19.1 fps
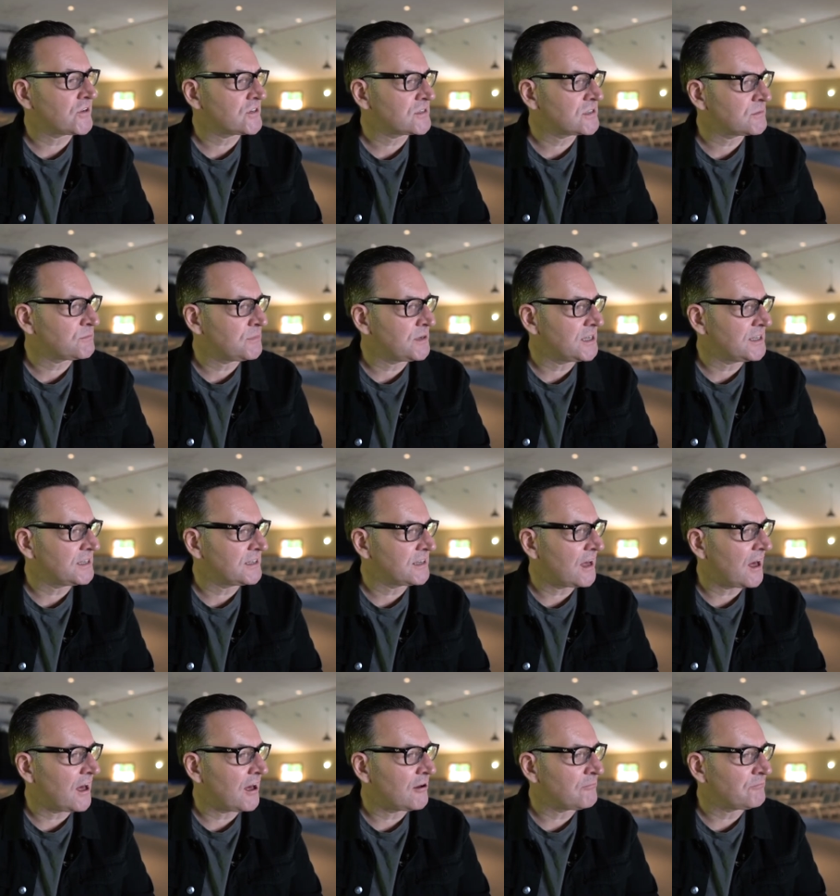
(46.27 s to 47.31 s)
just
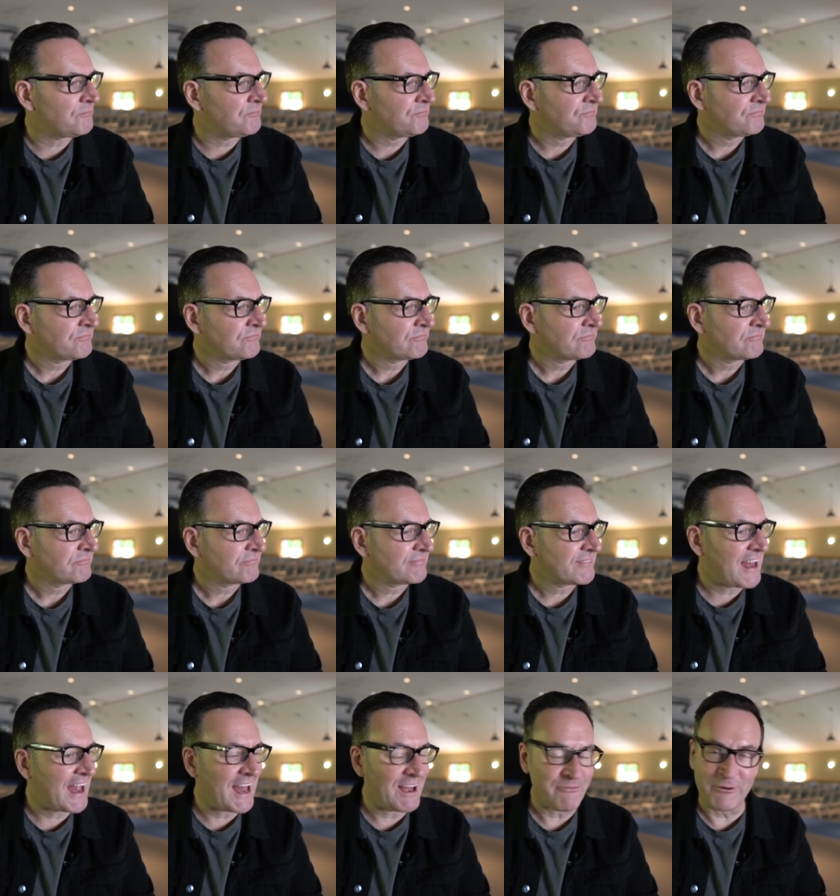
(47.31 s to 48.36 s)
been
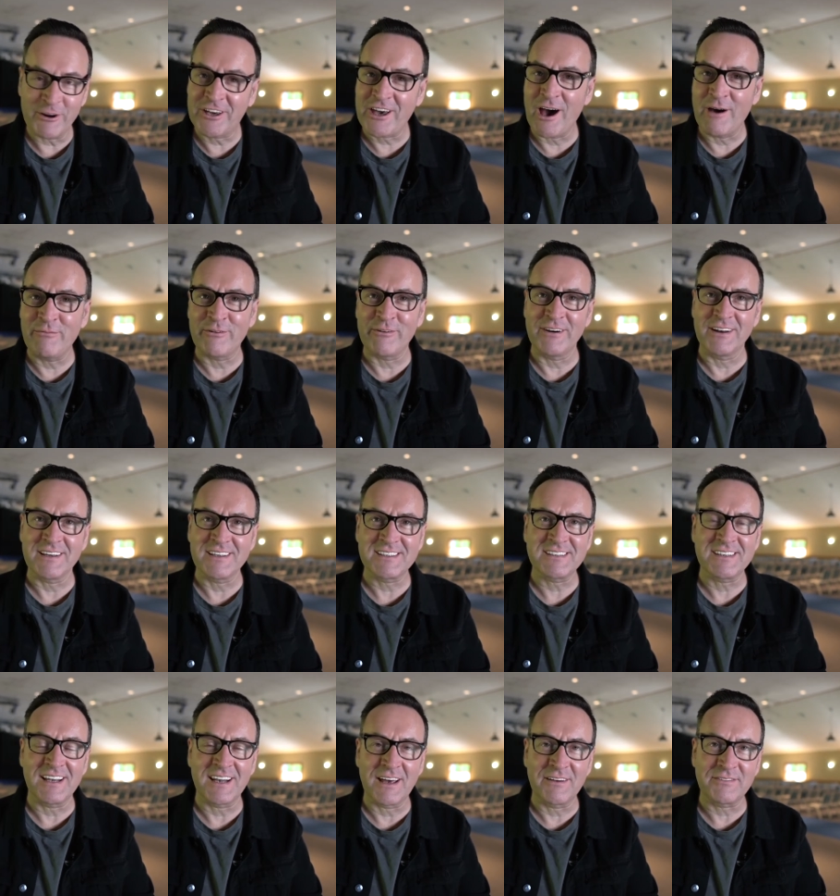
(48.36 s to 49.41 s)
recovering
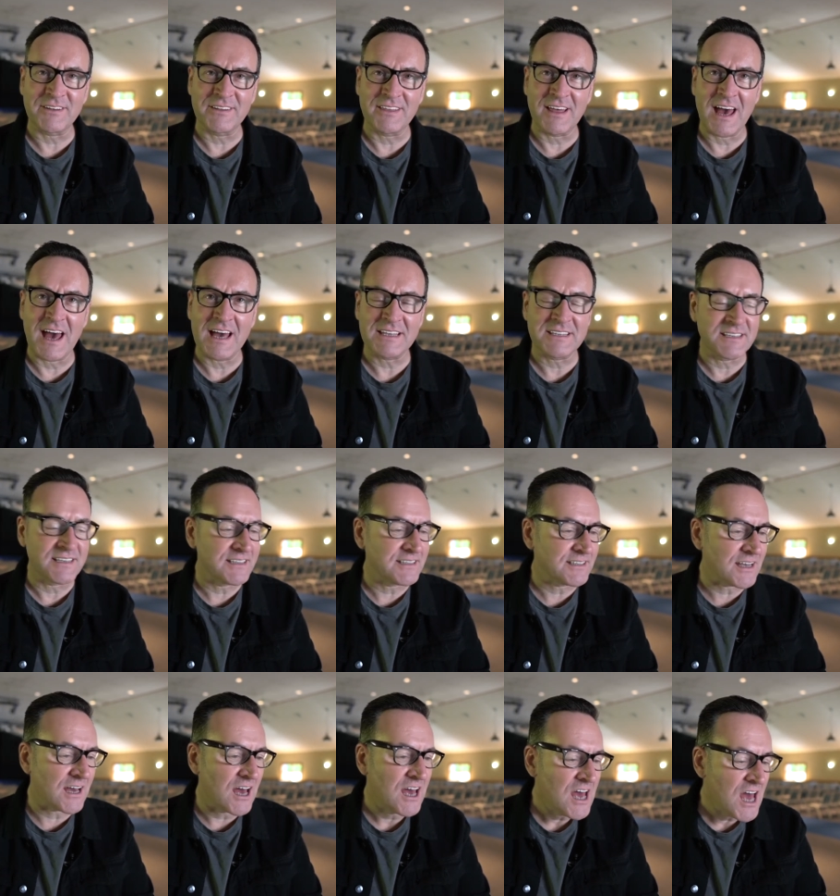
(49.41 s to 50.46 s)
still after that.
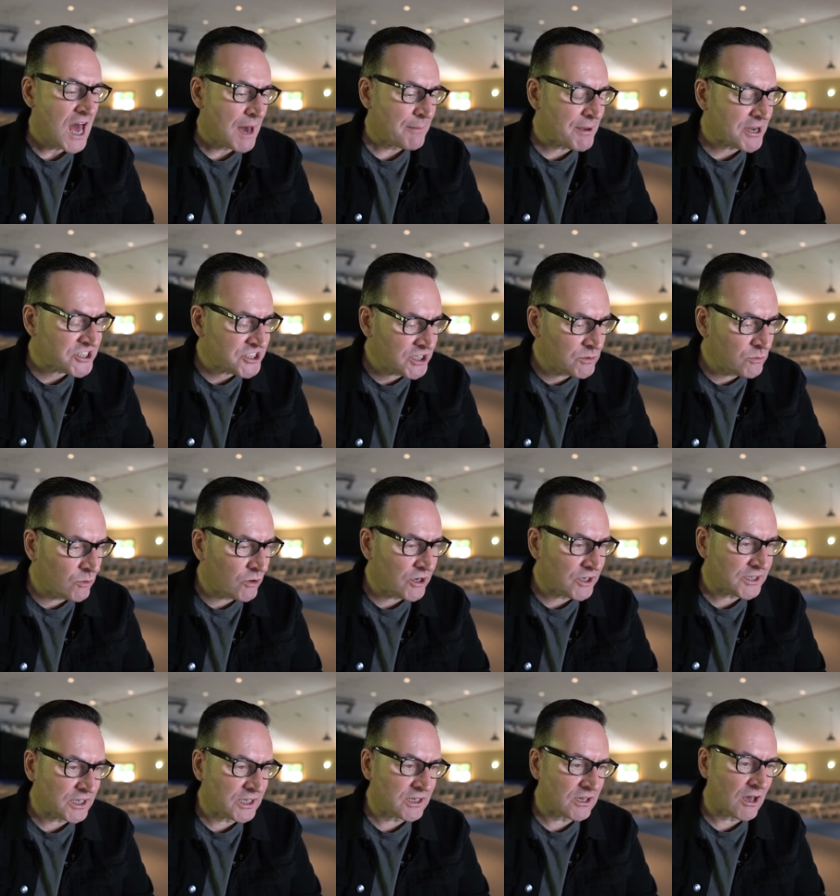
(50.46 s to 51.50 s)
And I'm actually
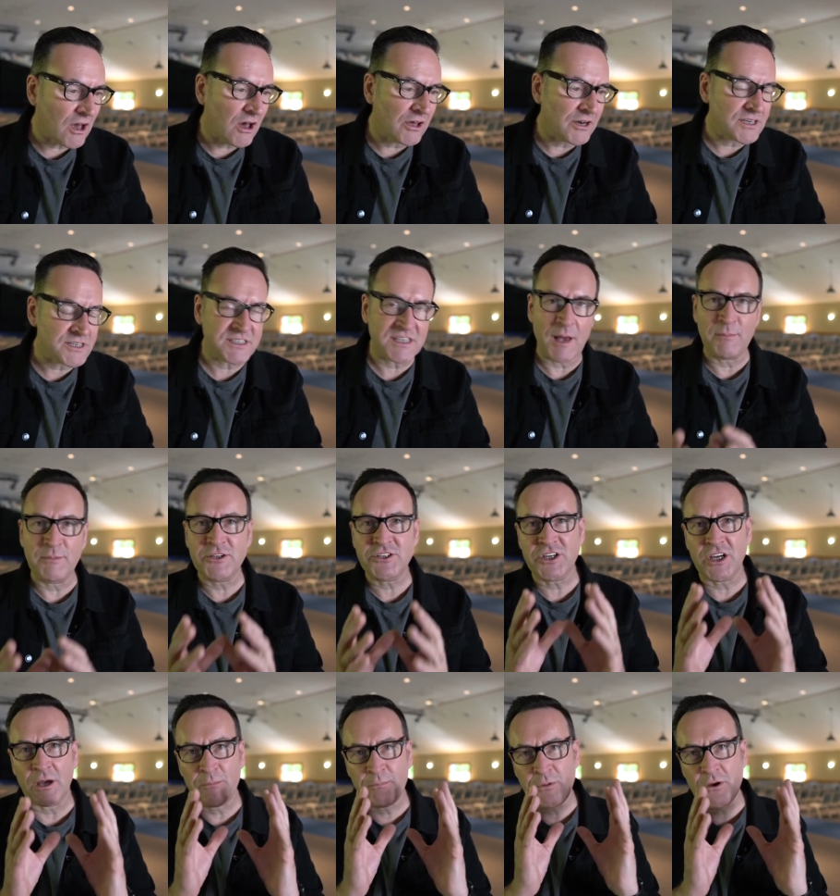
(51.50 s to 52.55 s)
working on
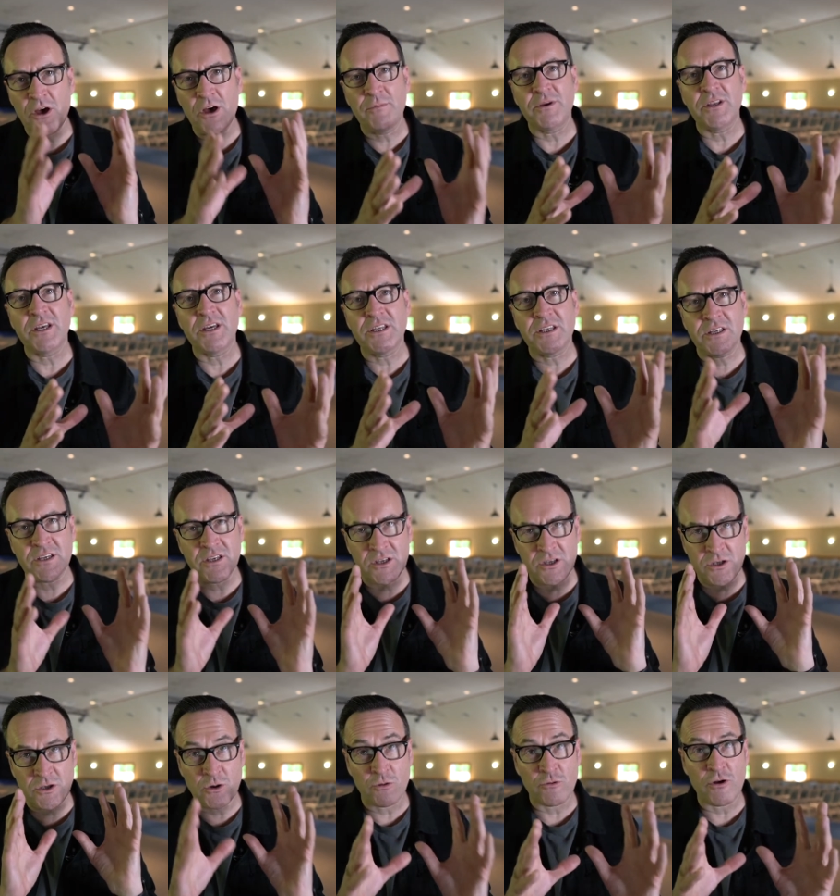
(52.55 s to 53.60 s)
establishing a permanent
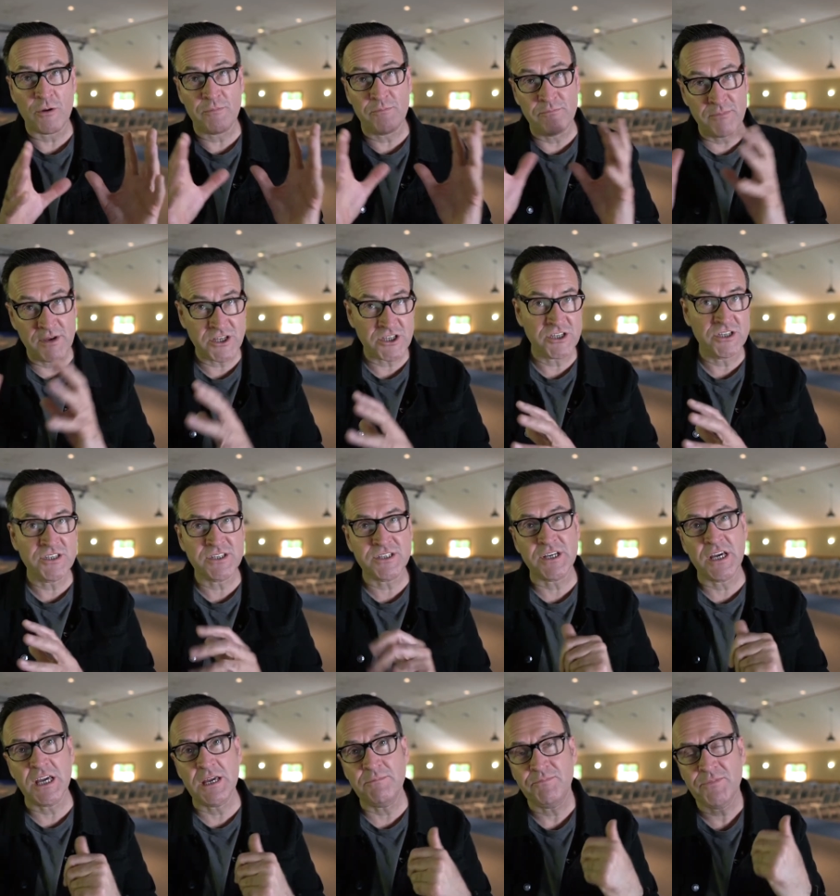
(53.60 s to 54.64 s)
Europe missions
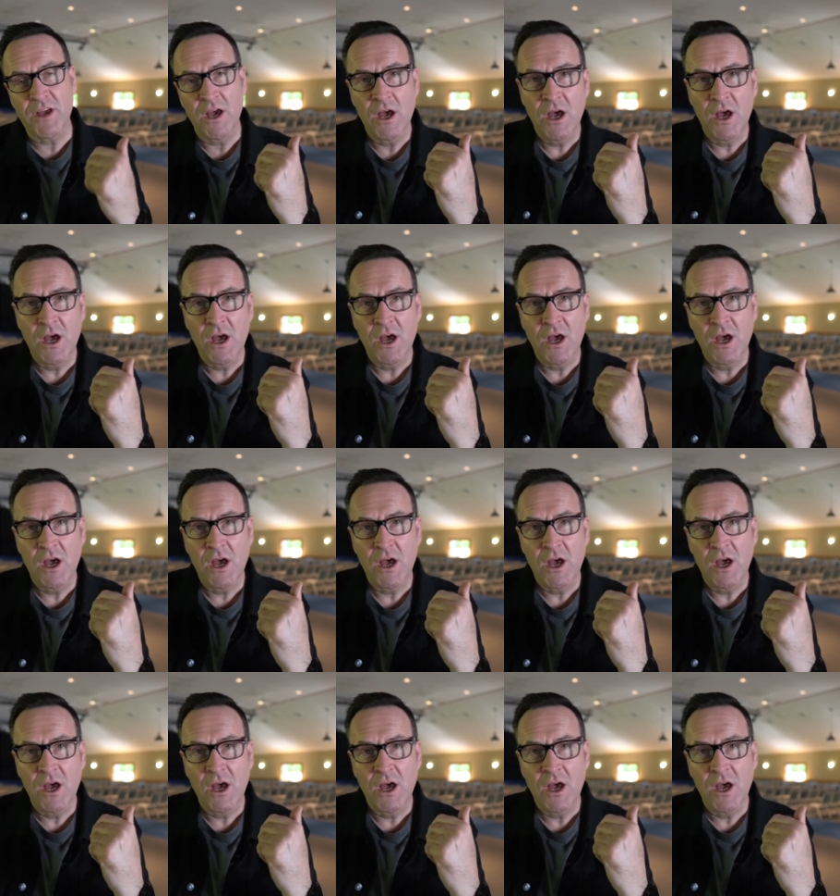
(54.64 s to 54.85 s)
team,